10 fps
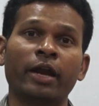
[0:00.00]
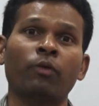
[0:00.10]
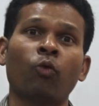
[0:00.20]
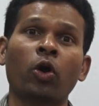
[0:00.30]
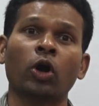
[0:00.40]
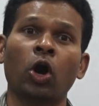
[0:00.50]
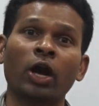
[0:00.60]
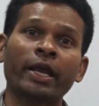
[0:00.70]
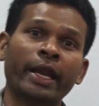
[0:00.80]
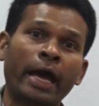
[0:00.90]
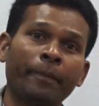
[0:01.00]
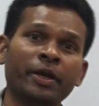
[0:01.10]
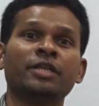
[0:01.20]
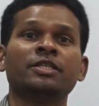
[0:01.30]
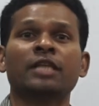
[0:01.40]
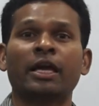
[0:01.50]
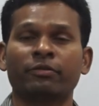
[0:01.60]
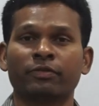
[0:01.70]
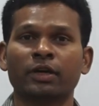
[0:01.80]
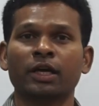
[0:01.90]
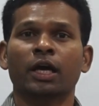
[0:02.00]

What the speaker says: and what all can happen in his life.